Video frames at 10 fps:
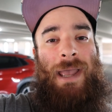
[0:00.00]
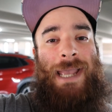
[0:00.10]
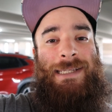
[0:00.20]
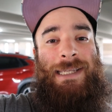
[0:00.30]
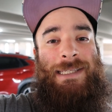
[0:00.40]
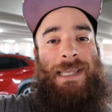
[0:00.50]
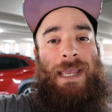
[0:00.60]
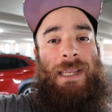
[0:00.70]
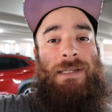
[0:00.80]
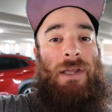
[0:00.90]
as he
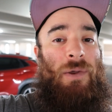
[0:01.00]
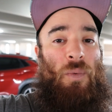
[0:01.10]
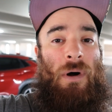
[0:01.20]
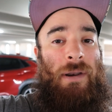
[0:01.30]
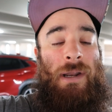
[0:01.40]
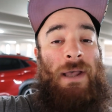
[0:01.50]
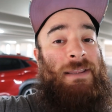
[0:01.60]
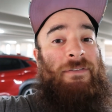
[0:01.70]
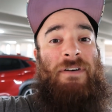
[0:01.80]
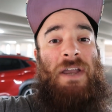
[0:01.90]
said to the one.
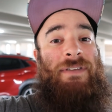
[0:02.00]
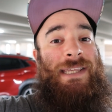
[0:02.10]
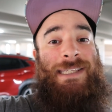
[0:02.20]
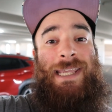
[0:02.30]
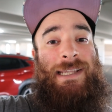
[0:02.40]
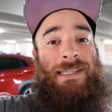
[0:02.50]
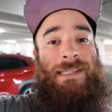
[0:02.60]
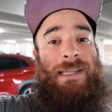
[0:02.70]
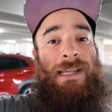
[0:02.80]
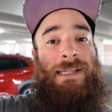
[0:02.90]
The five and the
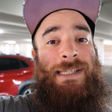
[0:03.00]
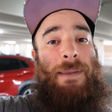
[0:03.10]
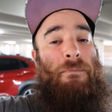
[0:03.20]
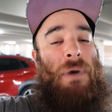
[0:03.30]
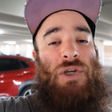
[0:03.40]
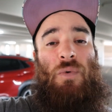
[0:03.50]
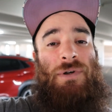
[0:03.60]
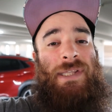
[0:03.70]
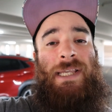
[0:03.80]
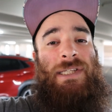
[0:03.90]
six said much
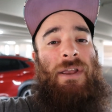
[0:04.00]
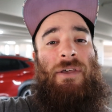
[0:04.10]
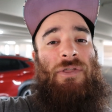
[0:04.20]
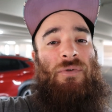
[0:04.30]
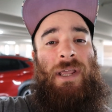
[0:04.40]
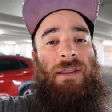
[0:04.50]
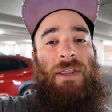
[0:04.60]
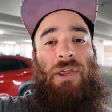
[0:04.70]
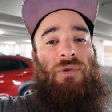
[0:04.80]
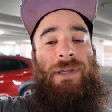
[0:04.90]
worse things to the three
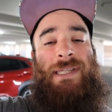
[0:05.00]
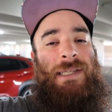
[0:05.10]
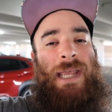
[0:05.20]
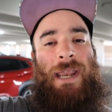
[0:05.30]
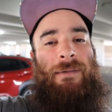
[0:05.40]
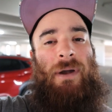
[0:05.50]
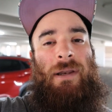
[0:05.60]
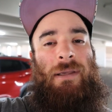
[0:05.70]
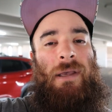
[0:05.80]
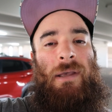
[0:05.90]
than the three said to
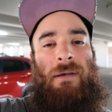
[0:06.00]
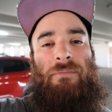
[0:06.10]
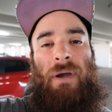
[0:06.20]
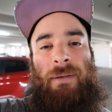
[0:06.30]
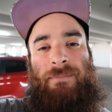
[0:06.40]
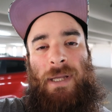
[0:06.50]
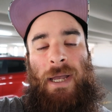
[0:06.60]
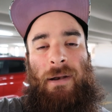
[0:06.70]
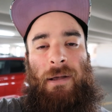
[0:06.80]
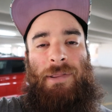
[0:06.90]
anybody. But
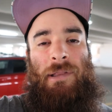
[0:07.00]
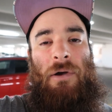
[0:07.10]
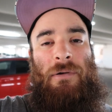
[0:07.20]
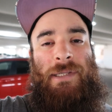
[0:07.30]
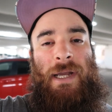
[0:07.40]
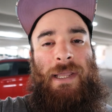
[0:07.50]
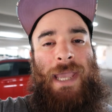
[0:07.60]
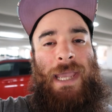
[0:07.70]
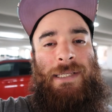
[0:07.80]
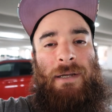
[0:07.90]
I don't know, the locals kind of
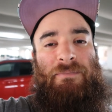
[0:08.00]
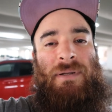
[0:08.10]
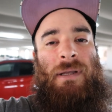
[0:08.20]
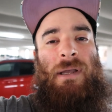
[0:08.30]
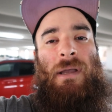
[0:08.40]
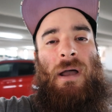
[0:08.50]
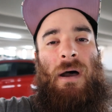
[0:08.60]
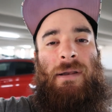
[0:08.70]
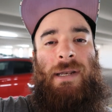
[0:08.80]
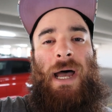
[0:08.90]
ganged up
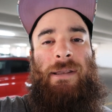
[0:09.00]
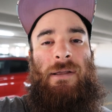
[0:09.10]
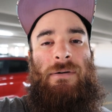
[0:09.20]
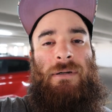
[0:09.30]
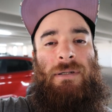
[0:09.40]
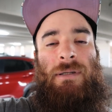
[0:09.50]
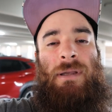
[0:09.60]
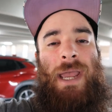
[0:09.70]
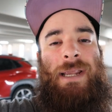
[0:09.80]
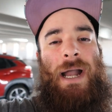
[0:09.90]
on a non-local
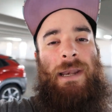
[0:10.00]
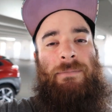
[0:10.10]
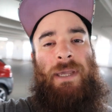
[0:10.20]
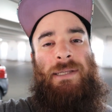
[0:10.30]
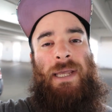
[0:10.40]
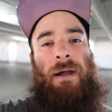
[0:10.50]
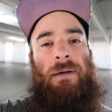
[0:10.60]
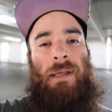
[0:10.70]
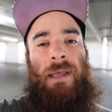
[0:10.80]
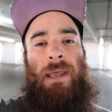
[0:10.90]
and got him kicked out
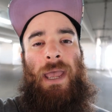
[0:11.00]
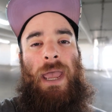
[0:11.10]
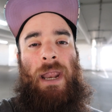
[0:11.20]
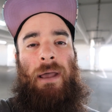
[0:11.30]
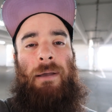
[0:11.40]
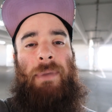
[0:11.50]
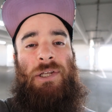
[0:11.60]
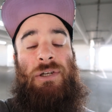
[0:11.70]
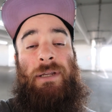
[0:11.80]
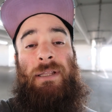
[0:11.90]
and uh,
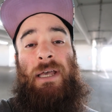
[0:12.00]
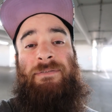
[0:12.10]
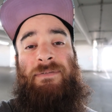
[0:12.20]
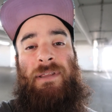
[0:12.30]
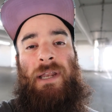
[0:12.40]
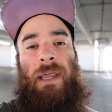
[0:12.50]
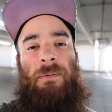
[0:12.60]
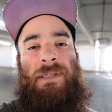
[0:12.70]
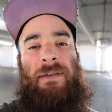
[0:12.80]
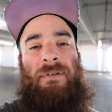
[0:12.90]
made sure he left for the night
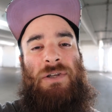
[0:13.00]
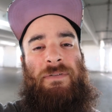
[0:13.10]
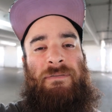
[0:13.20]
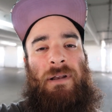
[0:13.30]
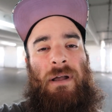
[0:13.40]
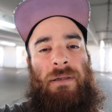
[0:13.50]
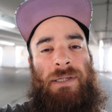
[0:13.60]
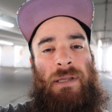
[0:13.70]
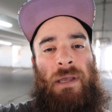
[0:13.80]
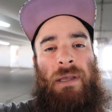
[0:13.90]
with
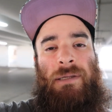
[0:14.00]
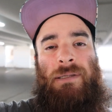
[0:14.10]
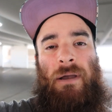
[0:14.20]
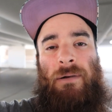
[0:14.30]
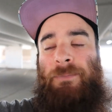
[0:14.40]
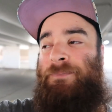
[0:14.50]
$750. So